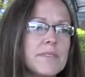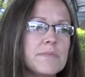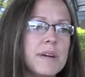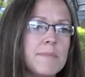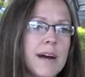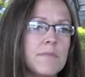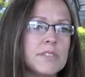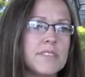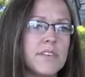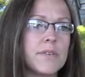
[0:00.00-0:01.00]
my mom
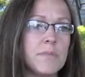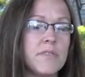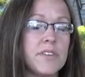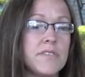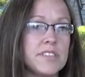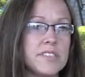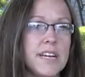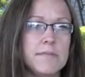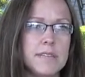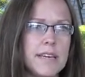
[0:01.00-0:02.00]
was living with me for the first
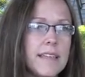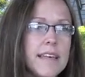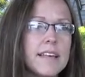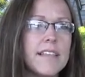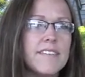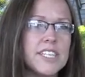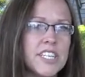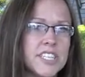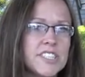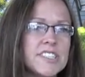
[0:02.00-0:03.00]
time in I think 11
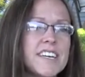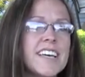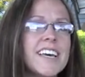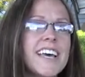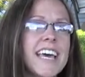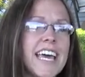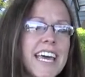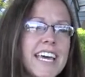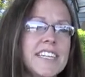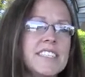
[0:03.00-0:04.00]
years,
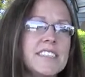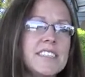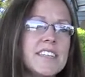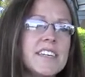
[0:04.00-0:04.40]
and